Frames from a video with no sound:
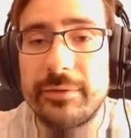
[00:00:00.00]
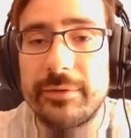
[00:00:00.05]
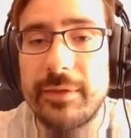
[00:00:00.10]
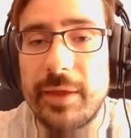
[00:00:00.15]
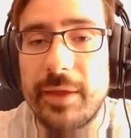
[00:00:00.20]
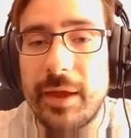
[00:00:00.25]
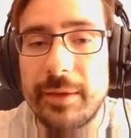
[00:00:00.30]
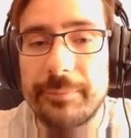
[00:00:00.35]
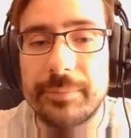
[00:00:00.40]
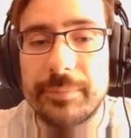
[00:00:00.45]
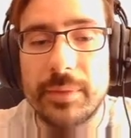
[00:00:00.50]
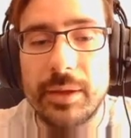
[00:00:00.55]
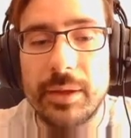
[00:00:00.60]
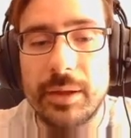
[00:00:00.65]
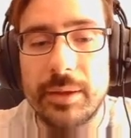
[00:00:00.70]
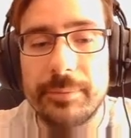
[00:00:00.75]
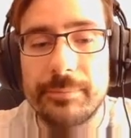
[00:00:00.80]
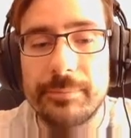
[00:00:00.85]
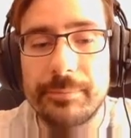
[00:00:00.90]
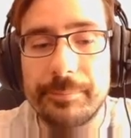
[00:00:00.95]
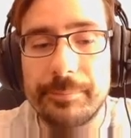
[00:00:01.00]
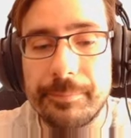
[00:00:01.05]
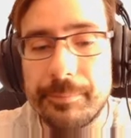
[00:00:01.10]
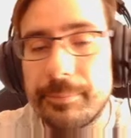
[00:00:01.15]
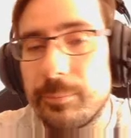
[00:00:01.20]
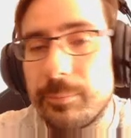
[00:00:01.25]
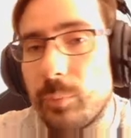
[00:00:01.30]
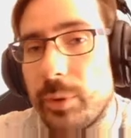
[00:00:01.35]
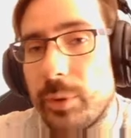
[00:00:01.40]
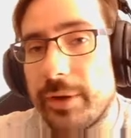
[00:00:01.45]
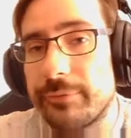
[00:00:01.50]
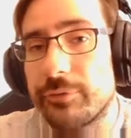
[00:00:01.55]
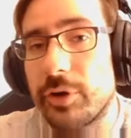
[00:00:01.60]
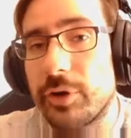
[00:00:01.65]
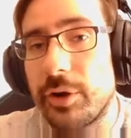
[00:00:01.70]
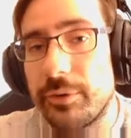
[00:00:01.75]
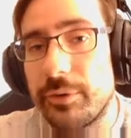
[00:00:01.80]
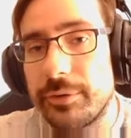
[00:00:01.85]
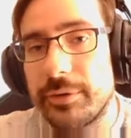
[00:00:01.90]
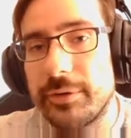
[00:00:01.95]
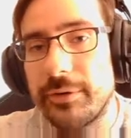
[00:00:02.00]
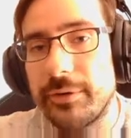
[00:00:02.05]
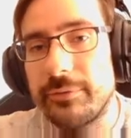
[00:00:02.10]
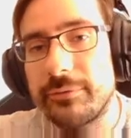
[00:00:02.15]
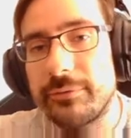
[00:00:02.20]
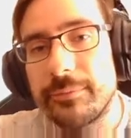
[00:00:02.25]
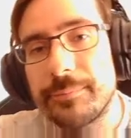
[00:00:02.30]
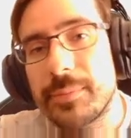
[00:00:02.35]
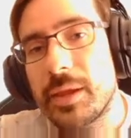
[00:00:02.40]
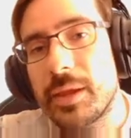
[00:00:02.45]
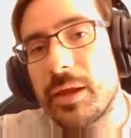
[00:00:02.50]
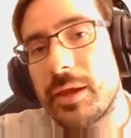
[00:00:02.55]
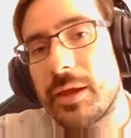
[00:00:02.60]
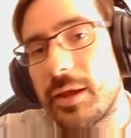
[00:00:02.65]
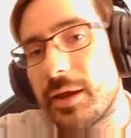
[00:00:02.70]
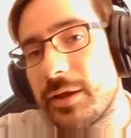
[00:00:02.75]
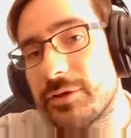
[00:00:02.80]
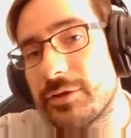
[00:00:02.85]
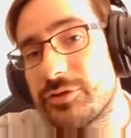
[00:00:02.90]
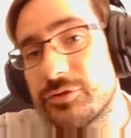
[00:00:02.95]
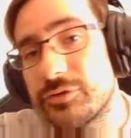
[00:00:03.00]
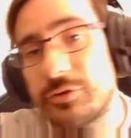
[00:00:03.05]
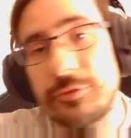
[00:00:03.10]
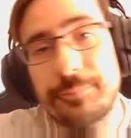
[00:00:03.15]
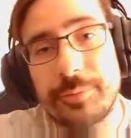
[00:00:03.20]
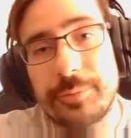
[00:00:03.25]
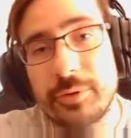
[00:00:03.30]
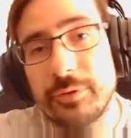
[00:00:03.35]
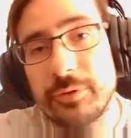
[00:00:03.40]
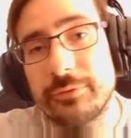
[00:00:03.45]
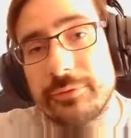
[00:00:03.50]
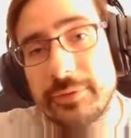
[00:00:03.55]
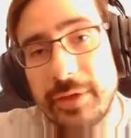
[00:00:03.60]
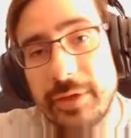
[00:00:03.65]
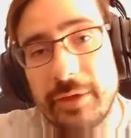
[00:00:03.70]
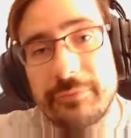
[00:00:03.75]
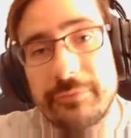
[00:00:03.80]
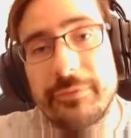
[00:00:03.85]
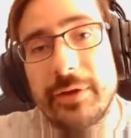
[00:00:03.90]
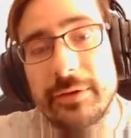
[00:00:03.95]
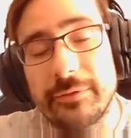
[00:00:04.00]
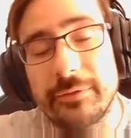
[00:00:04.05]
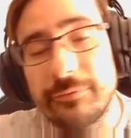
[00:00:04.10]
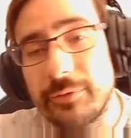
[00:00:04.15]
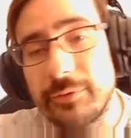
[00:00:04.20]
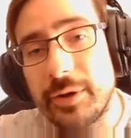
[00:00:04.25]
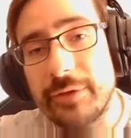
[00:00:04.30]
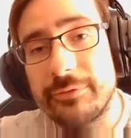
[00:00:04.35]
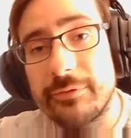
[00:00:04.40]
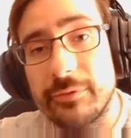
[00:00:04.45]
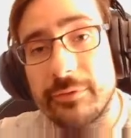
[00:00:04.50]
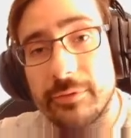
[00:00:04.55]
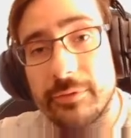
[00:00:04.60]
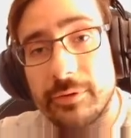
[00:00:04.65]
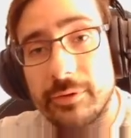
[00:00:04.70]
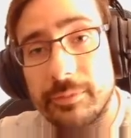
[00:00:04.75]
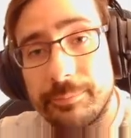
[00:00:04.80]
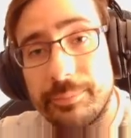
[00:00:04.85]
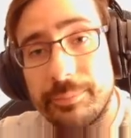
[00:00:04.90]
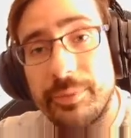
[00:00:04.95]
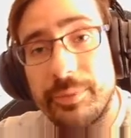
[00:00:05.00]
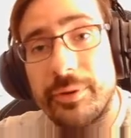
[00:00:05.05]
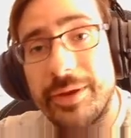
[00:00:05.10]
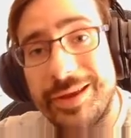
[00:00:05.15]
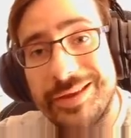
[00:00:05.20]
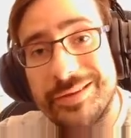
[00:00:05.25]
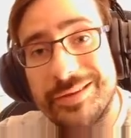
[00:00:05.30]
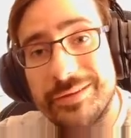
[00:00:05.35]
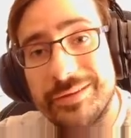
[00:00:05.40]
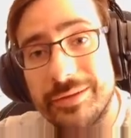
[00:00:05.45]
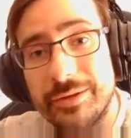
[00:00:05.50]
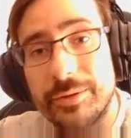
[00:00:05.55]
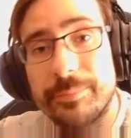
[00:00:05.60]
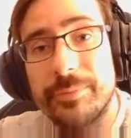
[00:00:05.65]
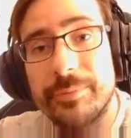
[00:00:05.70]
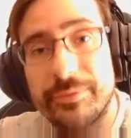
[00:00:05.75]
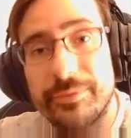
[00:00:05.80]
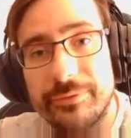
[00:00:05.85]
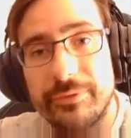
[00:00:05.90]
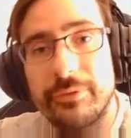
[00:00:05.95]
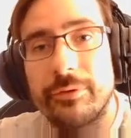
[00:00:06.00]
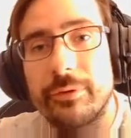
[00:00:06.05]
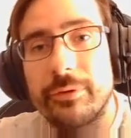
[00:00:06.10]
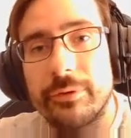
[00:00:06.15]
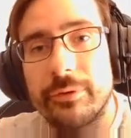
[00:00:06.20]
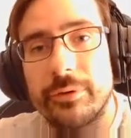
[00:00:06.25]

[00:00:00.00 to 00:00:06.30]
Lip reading: that way of coding this is just because of that fact. If I was to put in the number 0 and